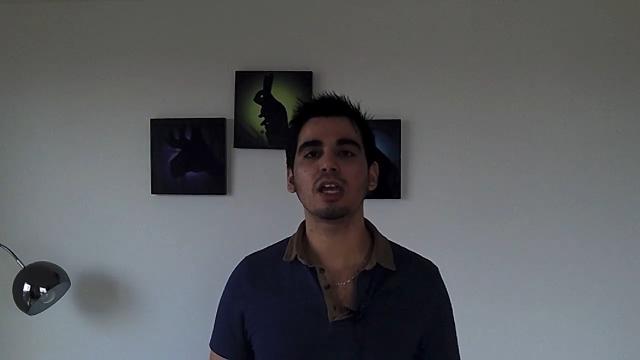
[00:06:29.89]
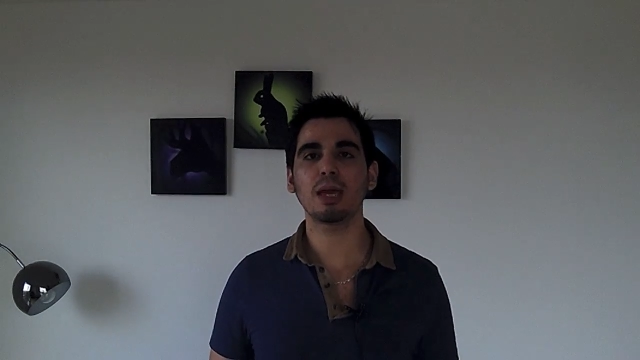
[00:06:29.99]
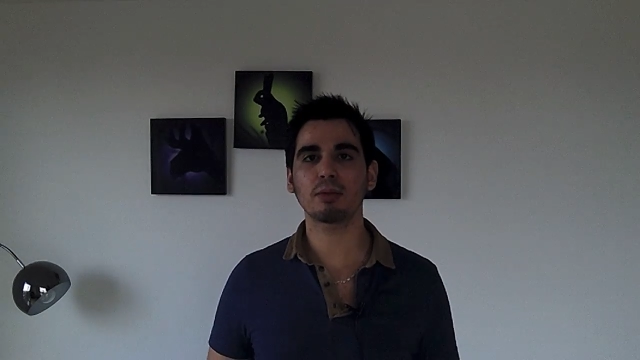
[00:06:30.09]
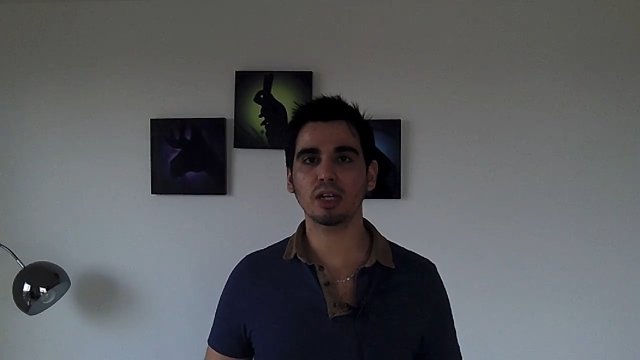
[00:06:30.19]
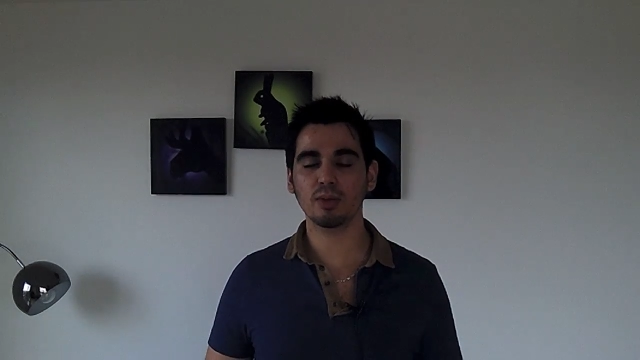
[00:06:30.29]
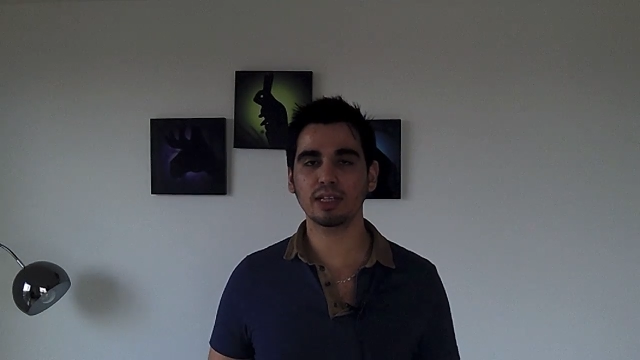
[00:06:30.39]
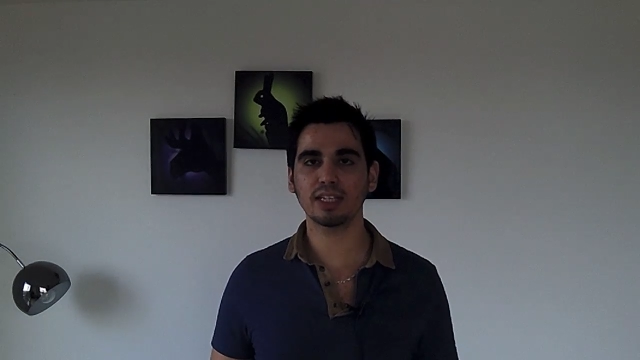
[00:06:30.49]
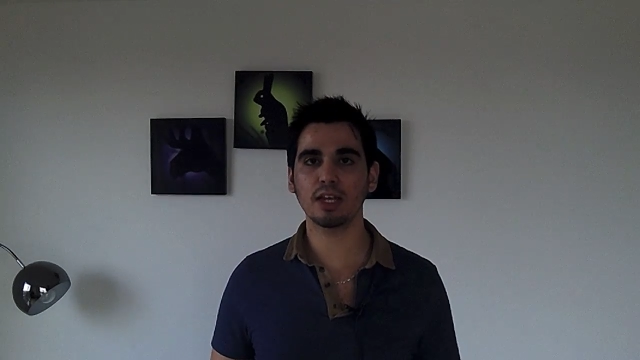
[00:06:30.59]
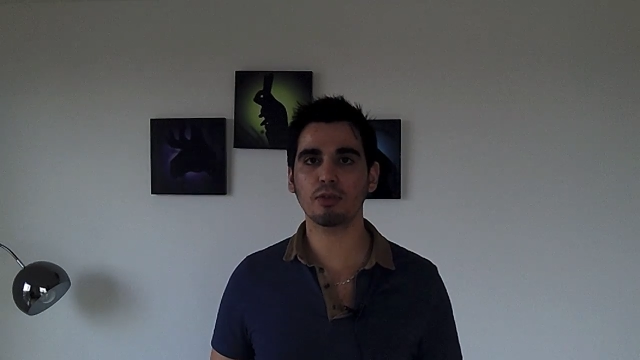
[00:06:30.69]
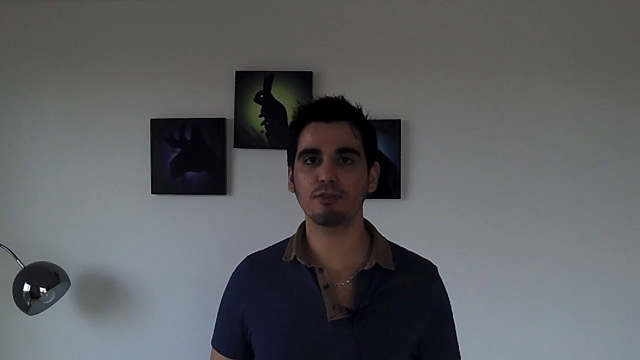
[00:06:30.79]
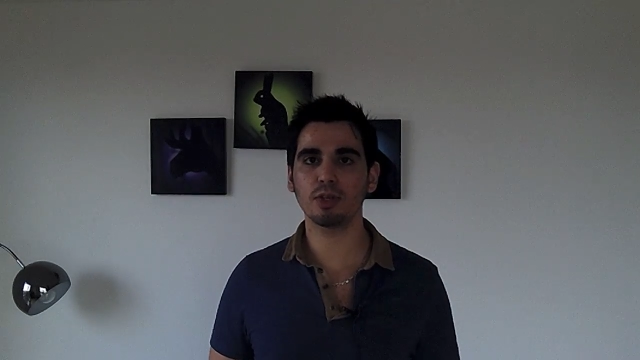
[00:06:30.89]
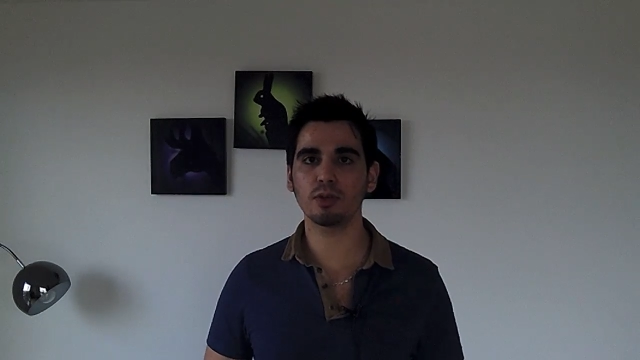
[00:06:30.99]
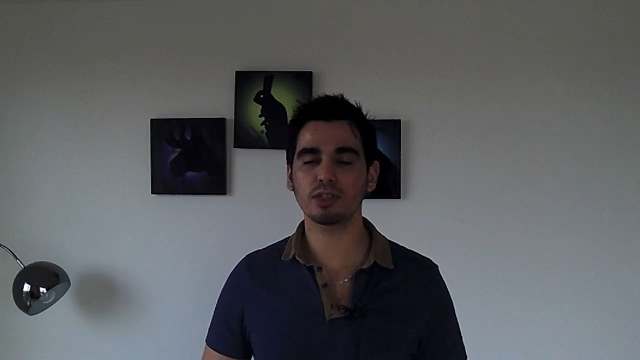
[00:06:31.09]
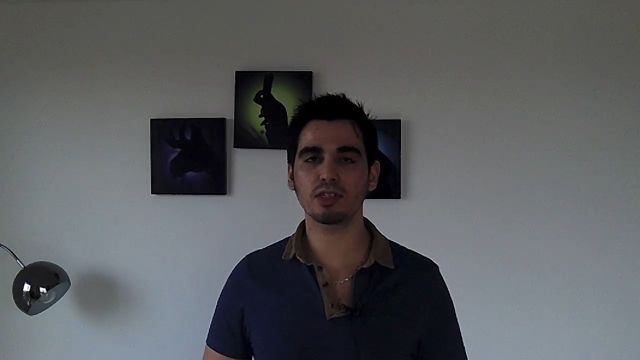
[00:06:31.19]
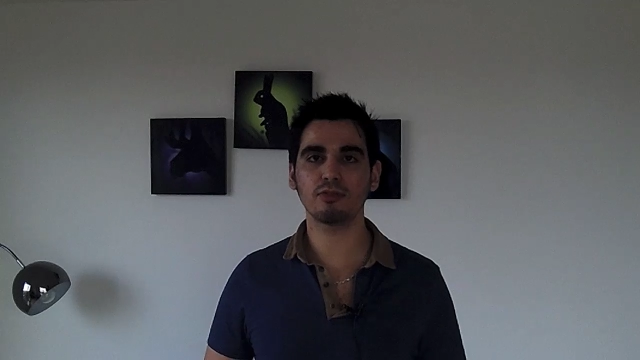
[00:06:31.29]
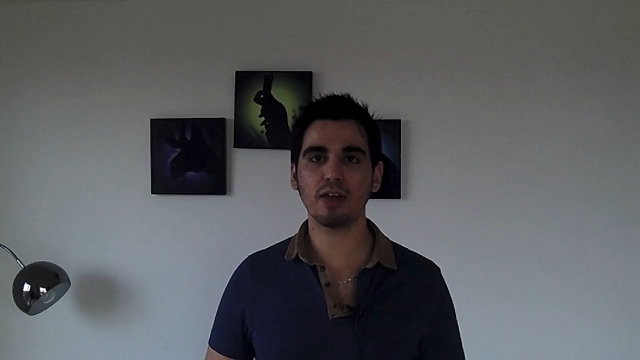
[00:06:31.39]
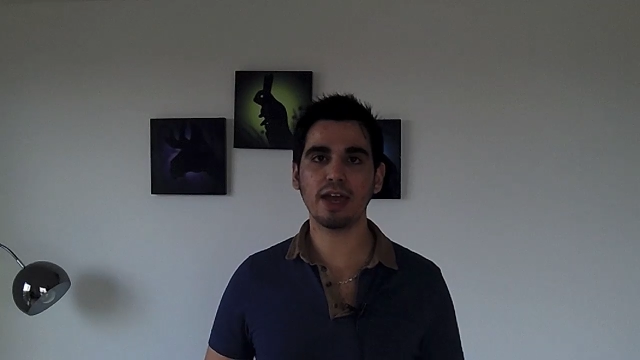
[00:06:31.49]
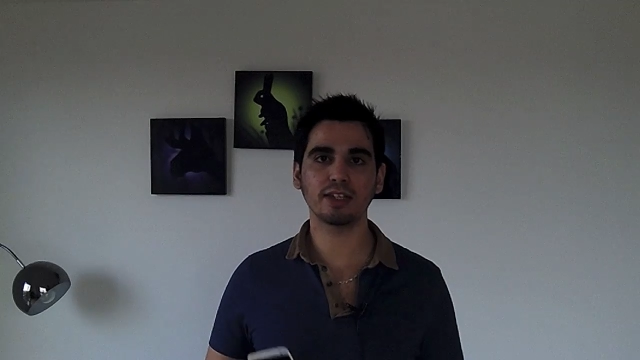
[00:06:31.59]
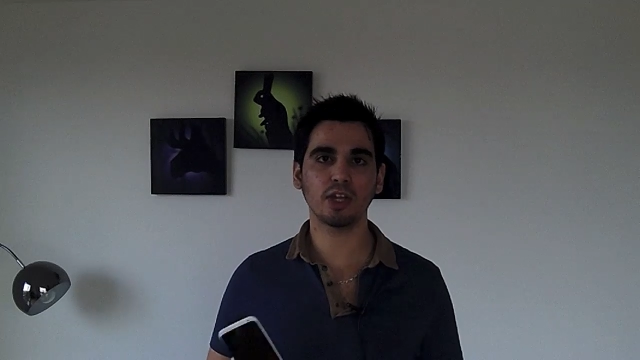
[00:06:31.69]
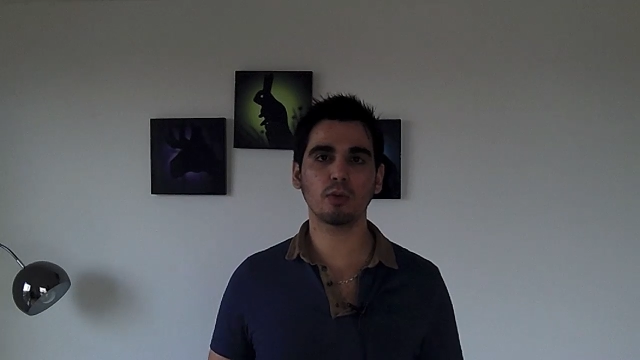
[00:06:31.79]
I'm going to quickly go through the stuff
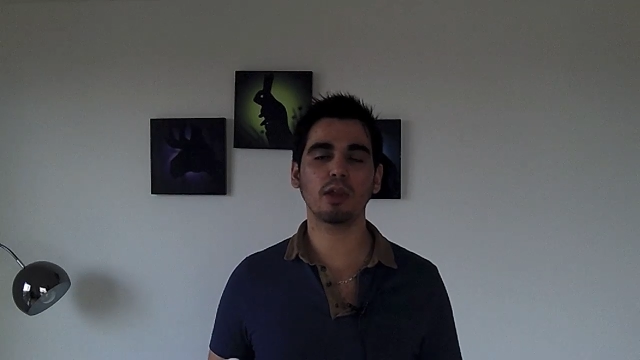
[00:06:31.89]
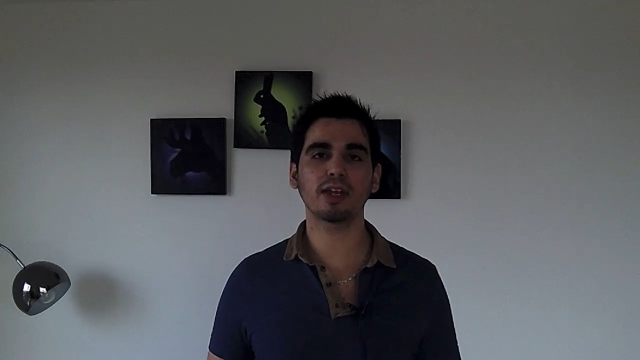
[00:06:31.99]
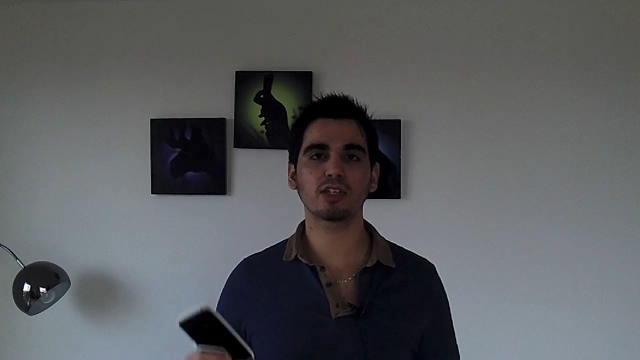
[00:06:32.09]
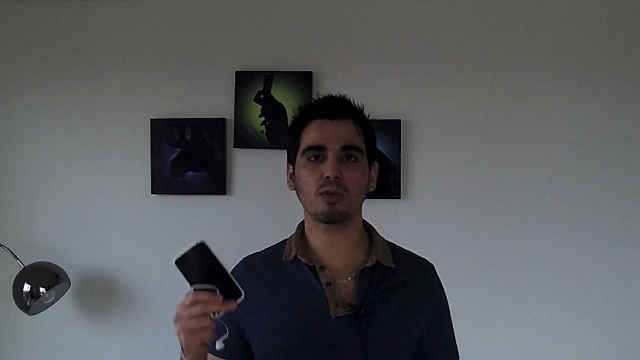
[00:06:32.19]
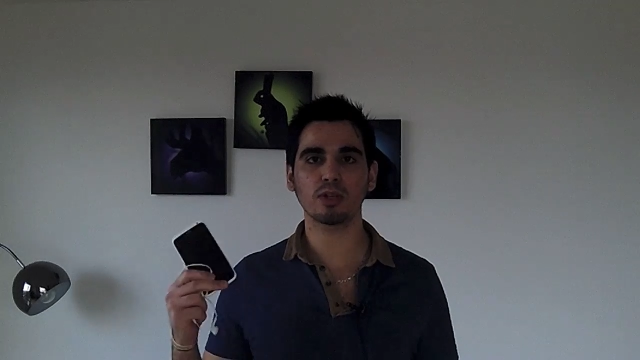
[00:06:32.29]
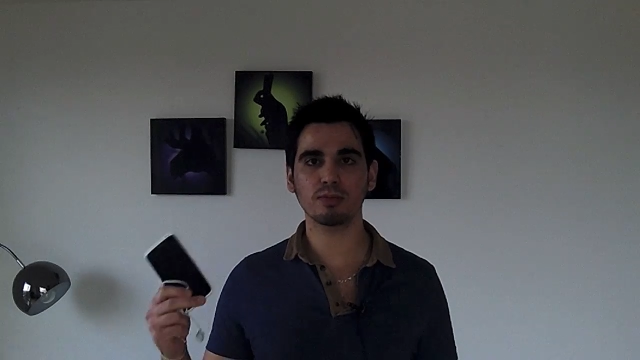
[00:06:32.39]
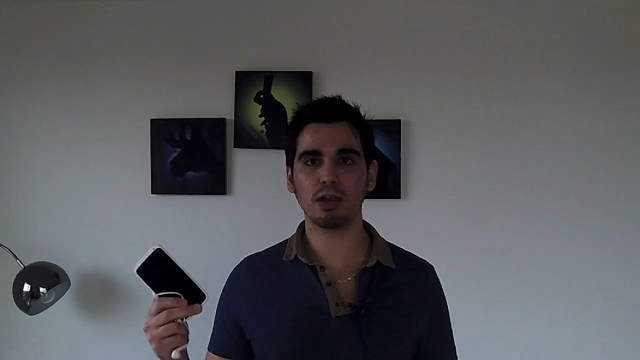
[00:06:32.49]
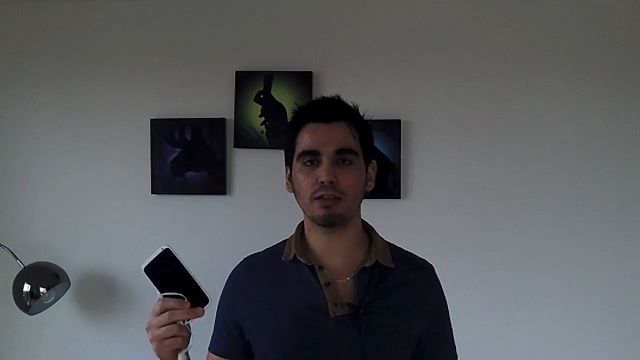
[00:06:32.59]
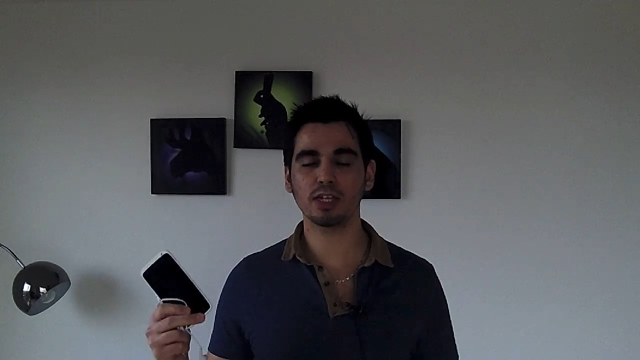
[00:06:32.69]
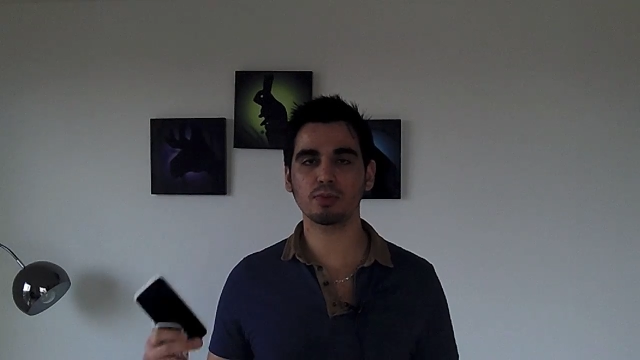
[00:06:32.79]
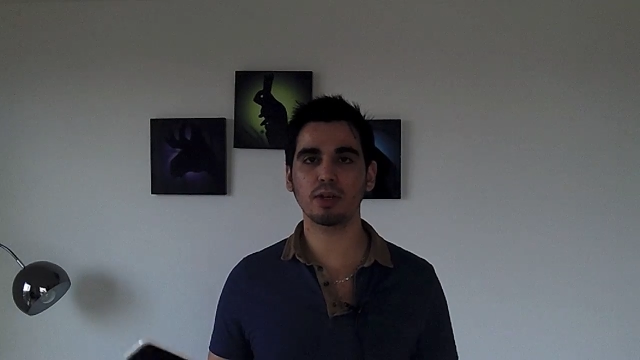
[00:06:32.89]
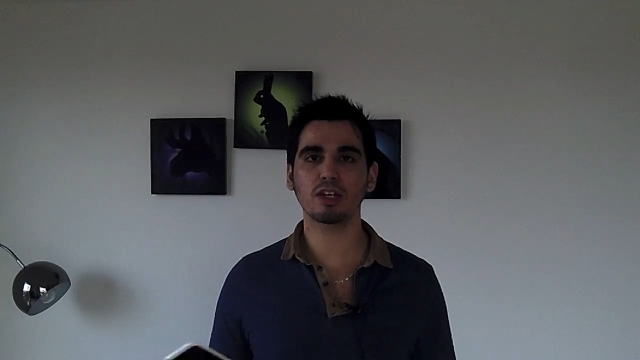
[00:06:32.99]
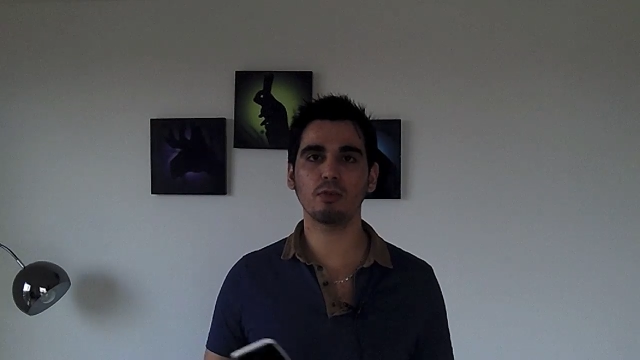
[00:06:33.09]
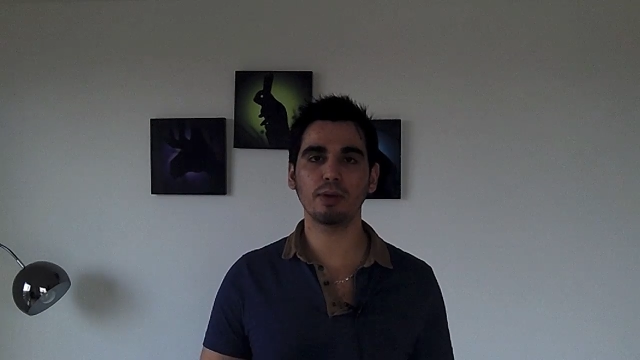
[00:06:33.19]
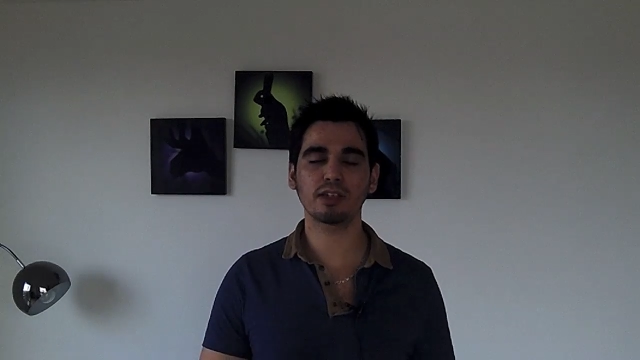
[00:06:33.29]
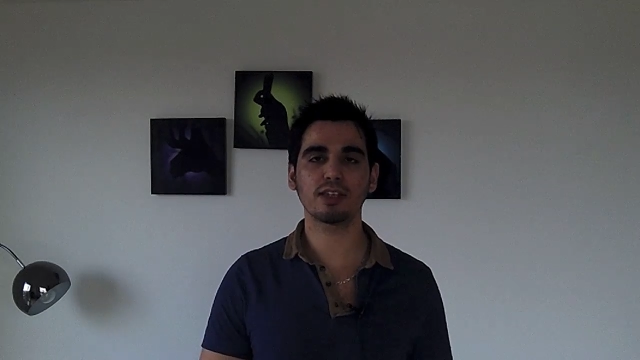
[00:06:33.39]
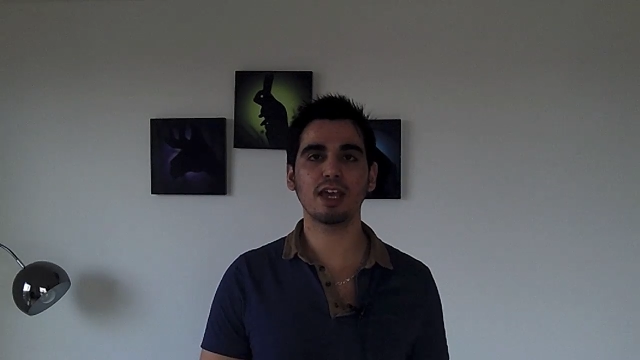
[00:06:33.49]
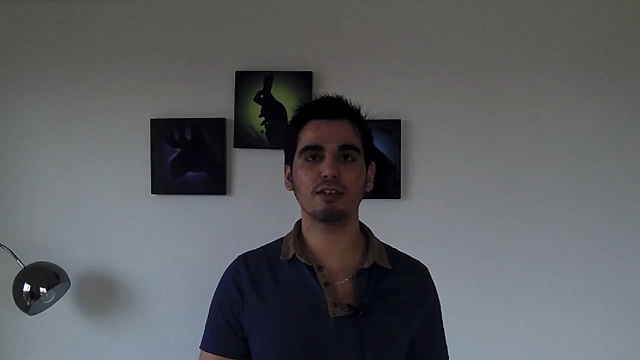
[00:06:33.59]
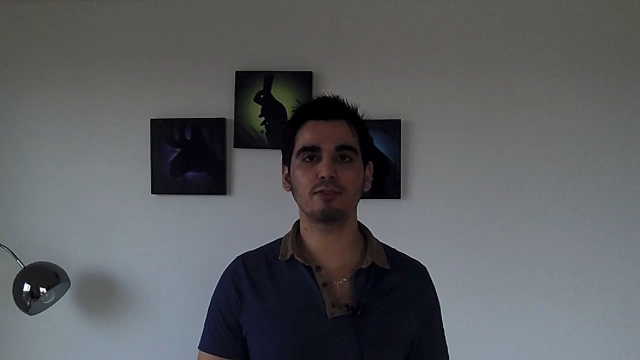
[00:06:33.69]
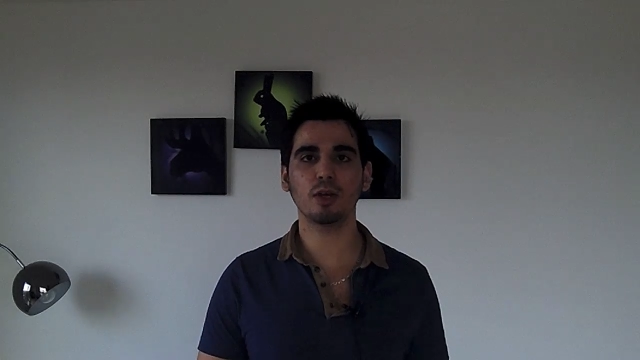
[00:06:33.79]
I don't like so much about this when compared to the
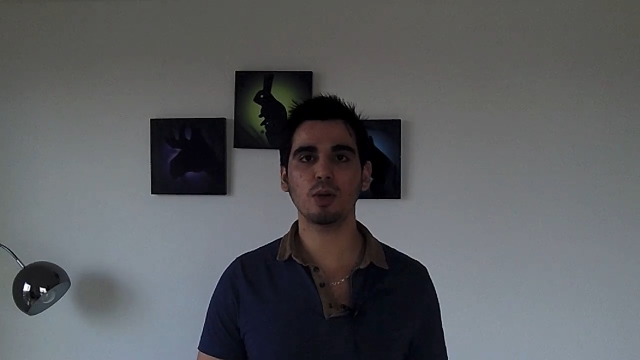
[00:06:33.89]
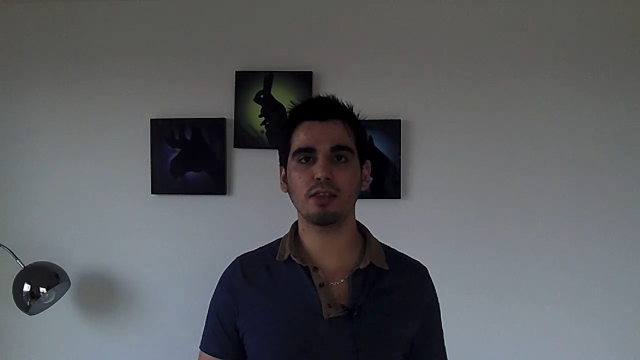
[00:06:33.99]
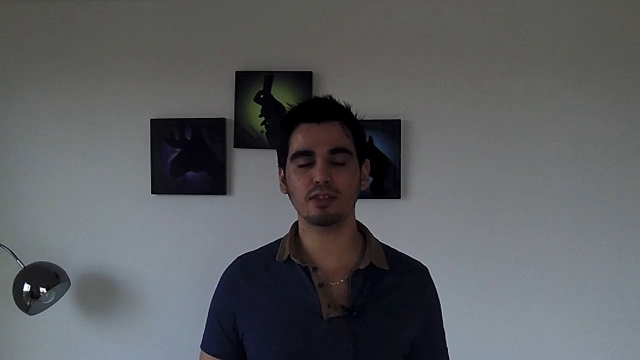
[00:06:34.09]
iPhone,